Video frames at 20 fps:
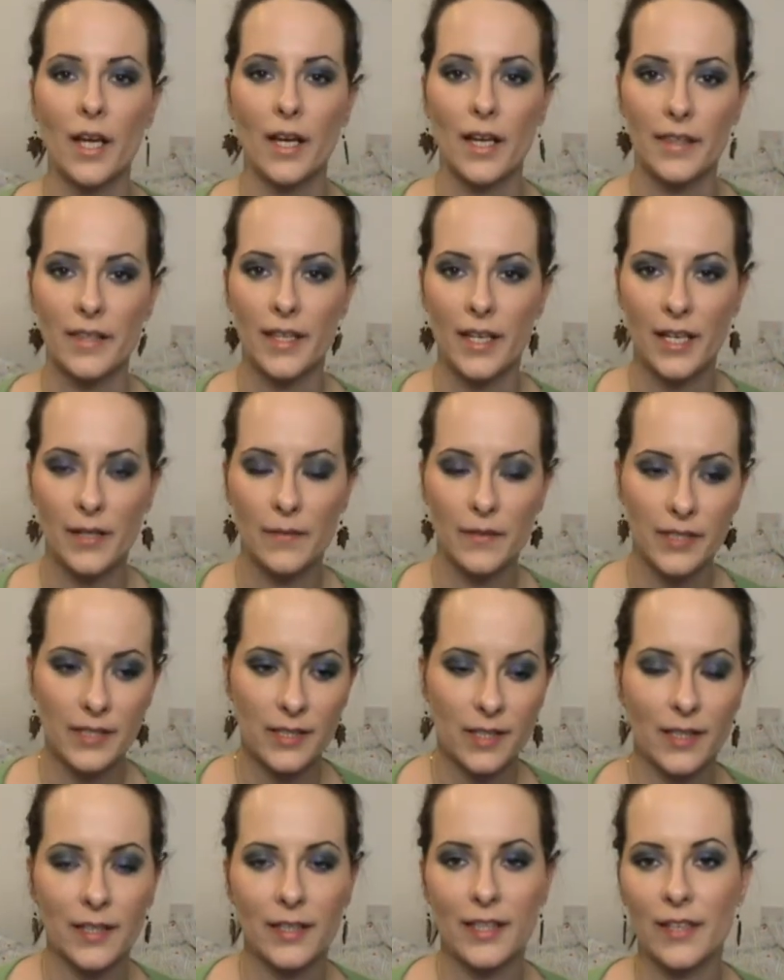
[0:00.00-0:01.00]
And then I
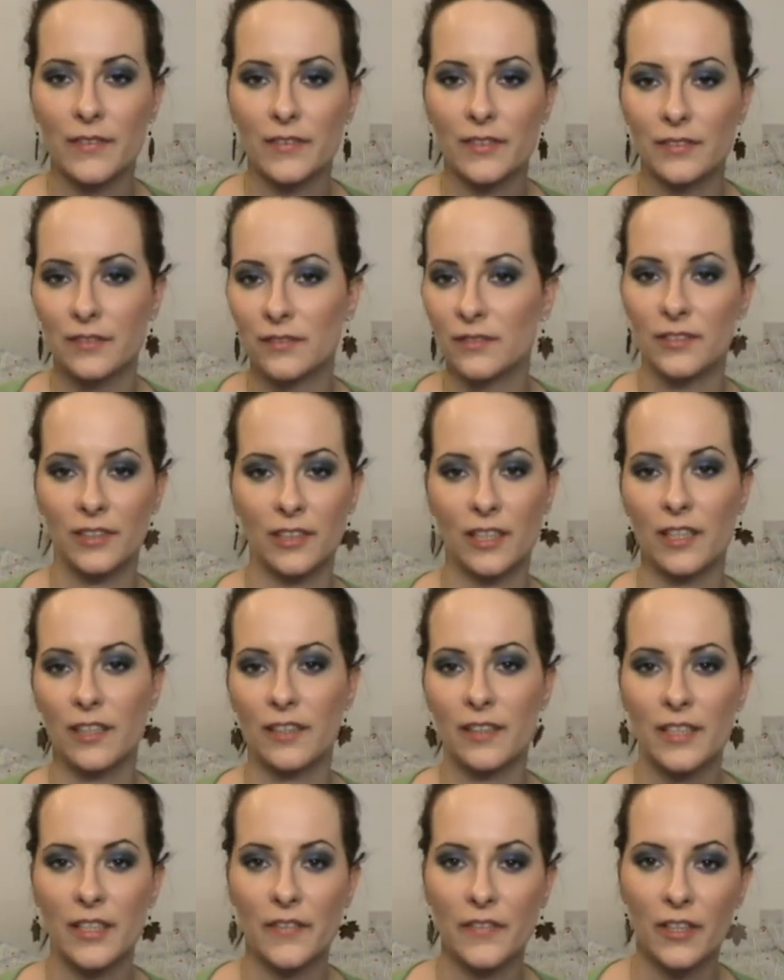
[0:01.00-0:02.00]
was like, Gavin, you
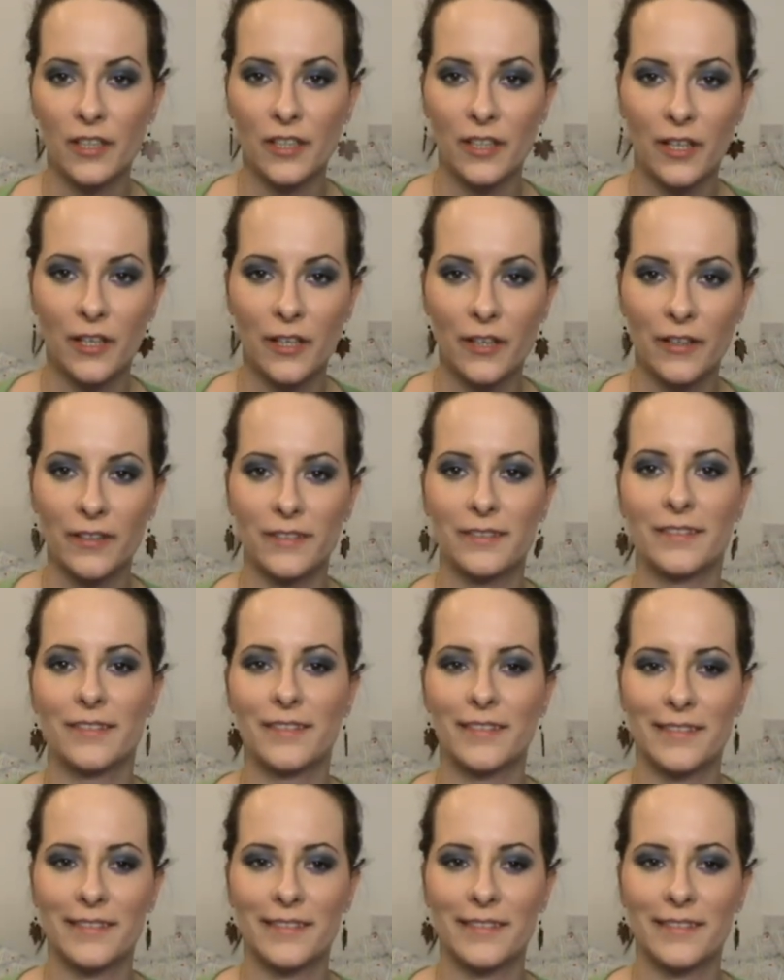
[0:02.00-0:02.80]
know, give it a go.